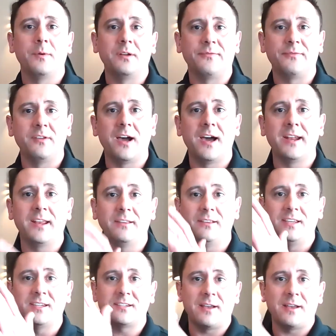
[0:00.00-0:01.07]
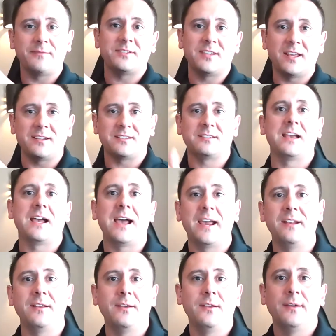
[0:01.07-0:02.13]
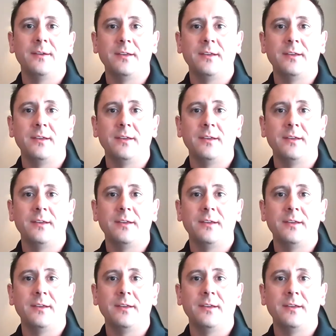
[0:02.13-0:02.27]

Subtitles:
But if not, at least I've set aside,